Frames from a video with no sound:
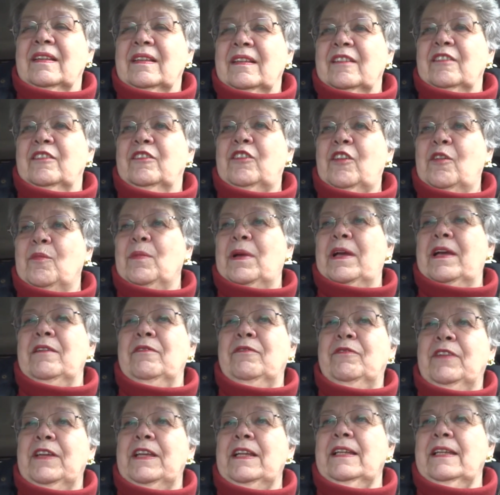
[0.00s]
So my
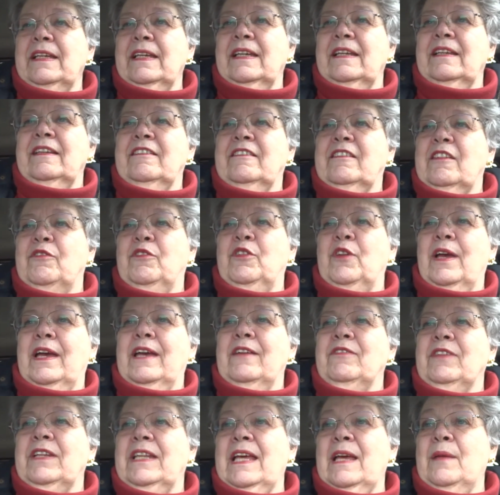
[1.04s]
feeling is, if you
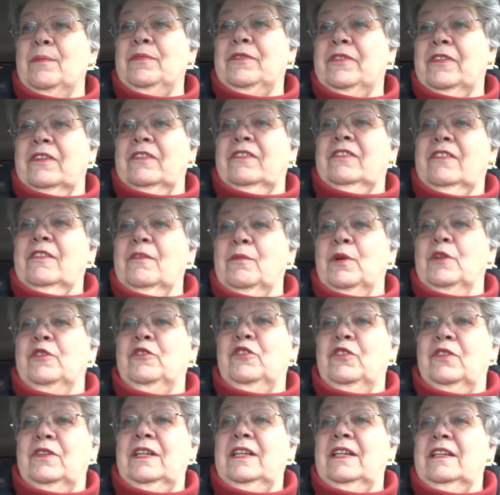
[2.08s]
have an abscess, that
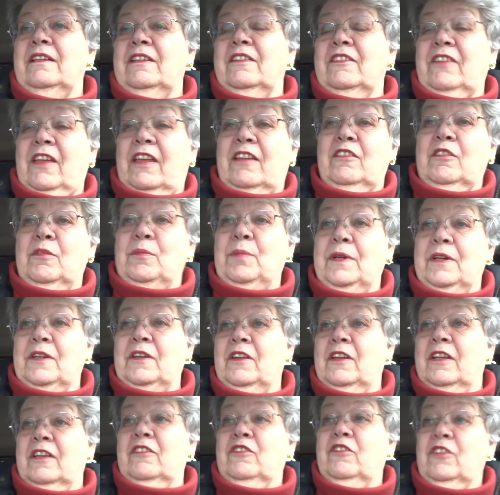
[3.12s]
what you need is
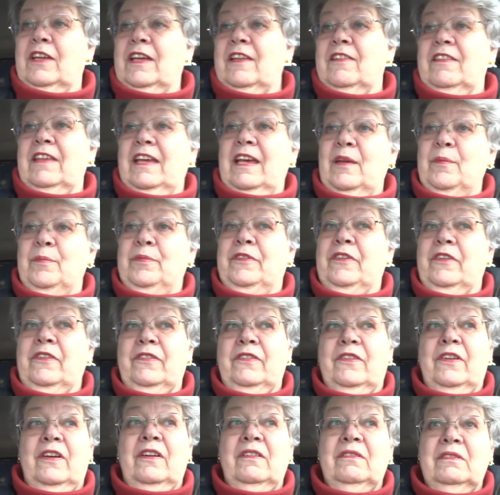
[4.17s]
antibiotic to get the abscess
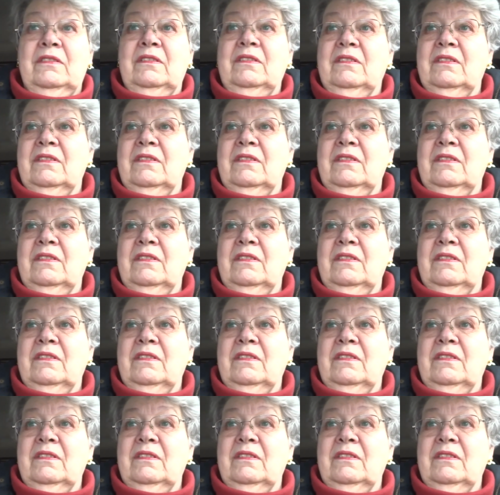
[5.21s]
down.